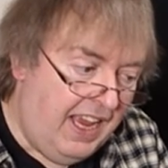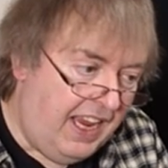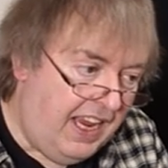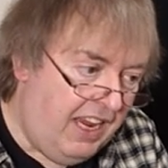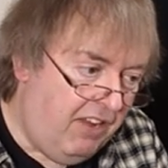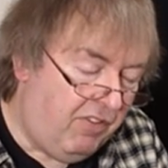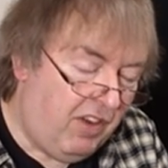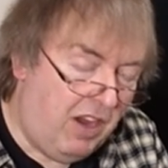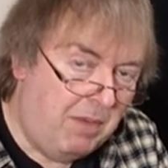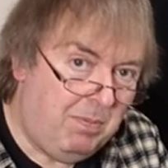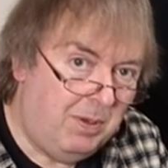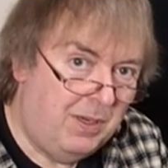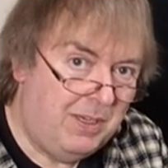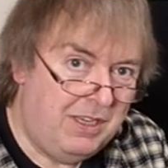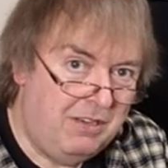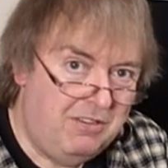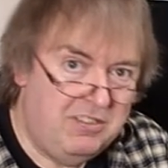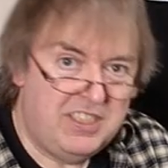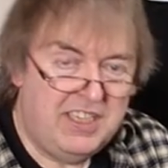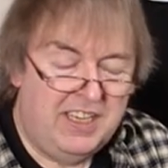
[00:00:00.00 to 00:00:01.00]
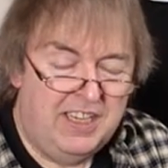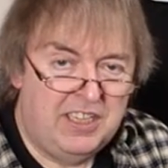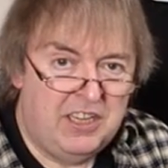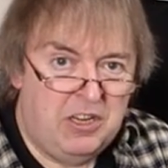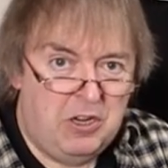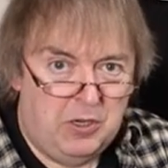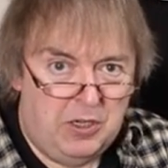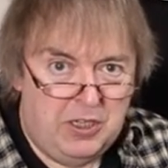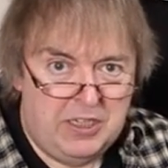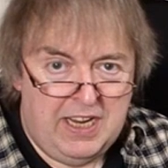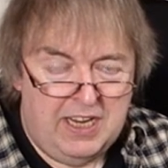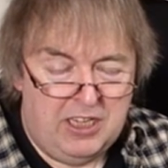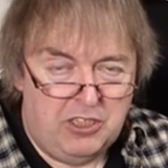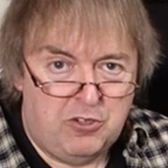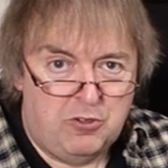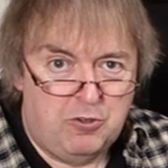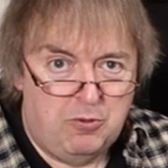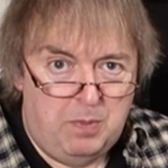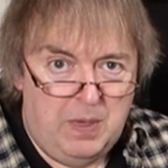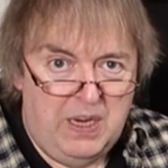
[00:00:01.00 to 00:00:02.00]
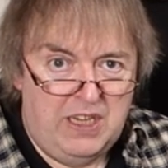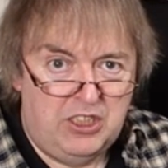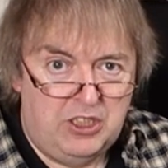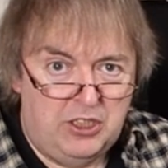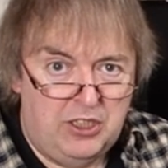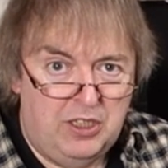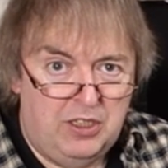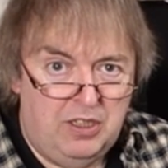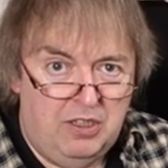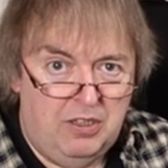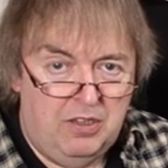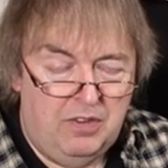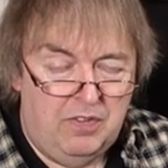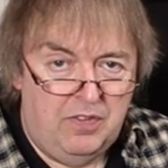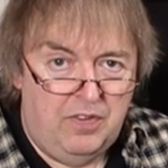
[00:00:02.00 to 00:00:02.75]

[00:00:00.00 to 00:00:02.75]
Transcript: If I'm producing an architectural picture,